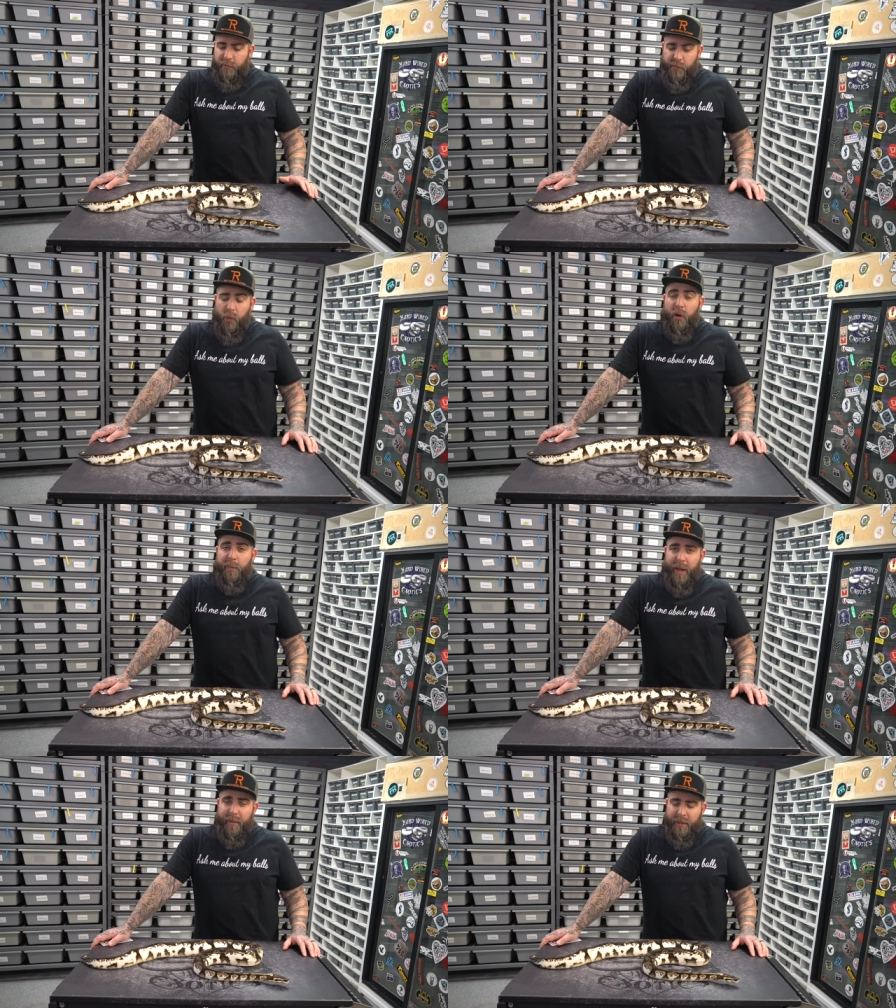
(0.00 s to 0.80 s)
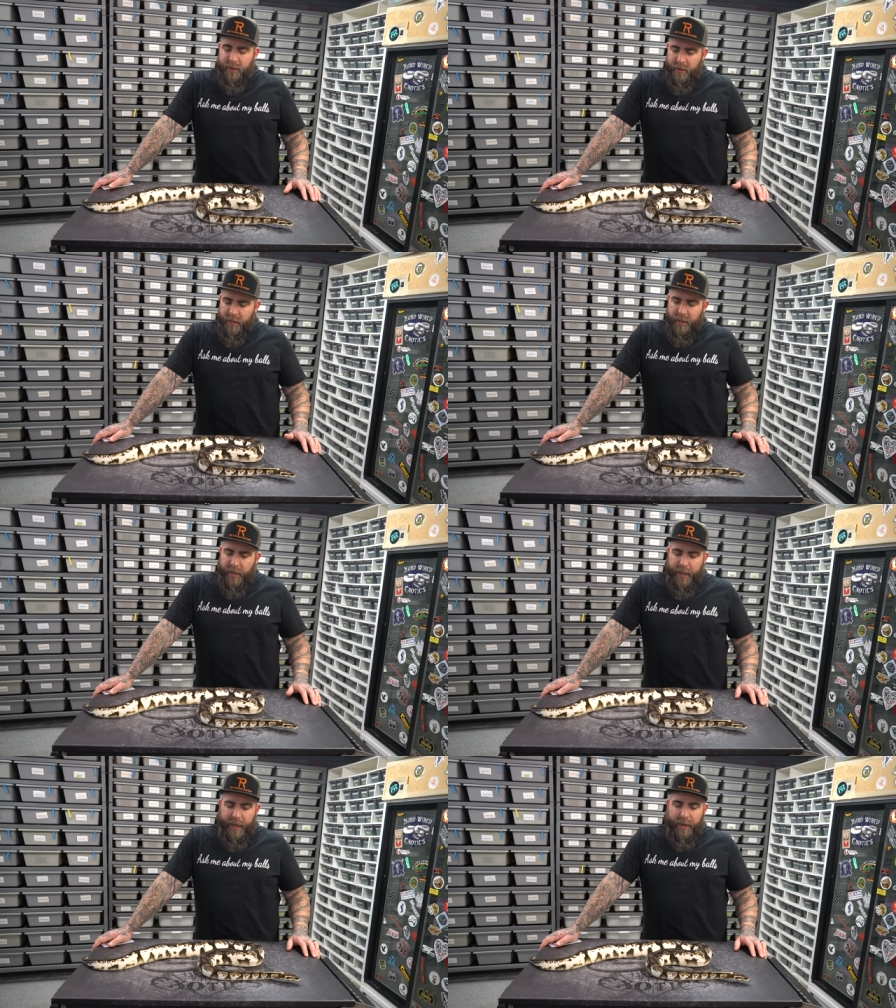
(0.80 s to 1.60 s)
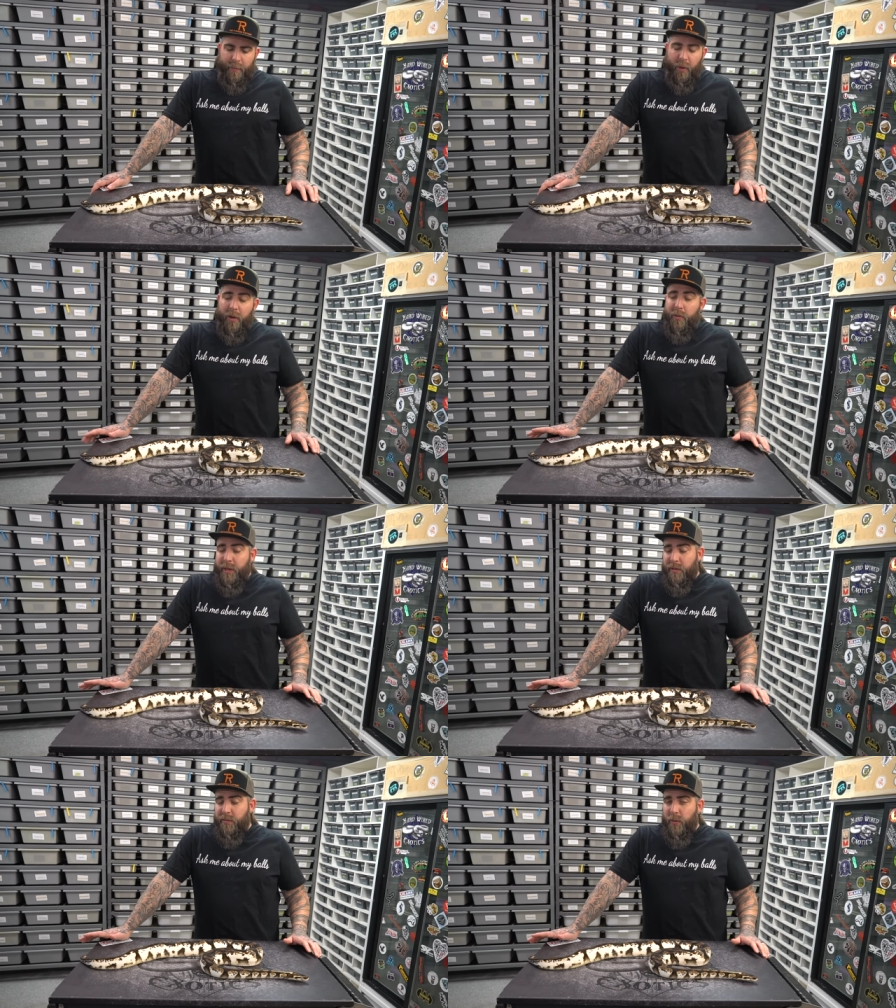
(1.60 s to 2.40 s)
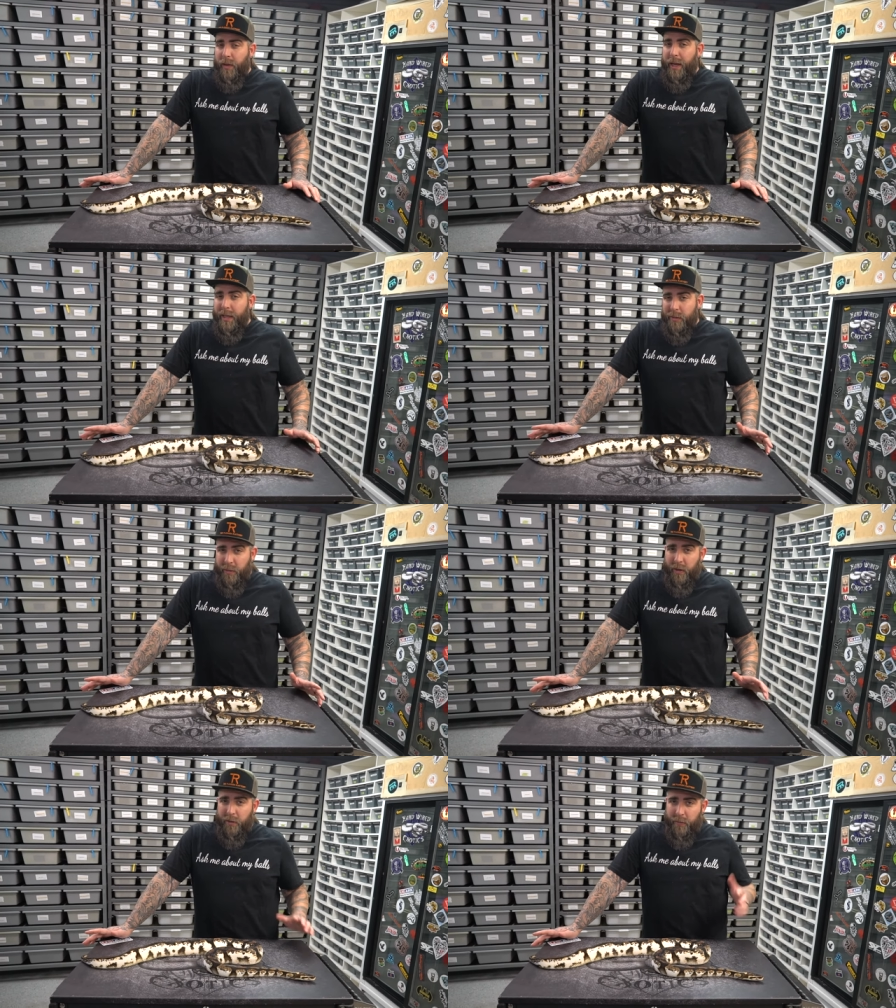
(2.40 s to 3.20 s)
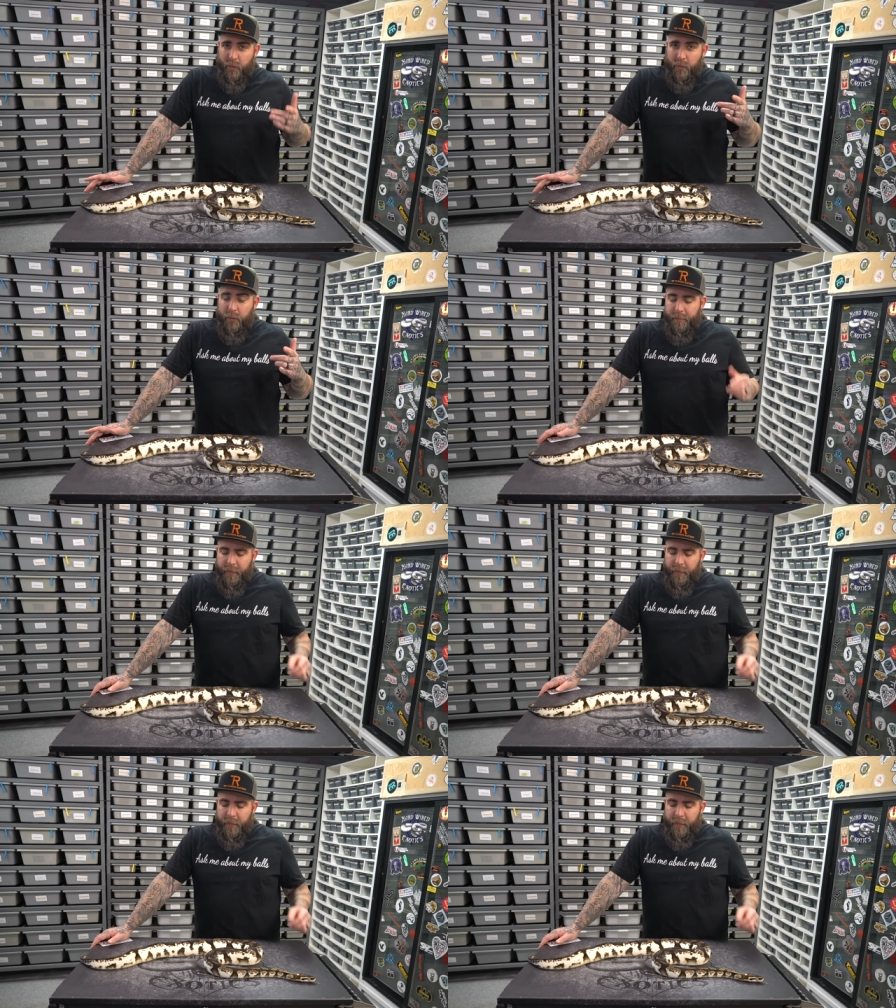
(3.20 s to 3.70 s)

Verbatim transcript: for her babies, and part of the reason for that is because of YouTube.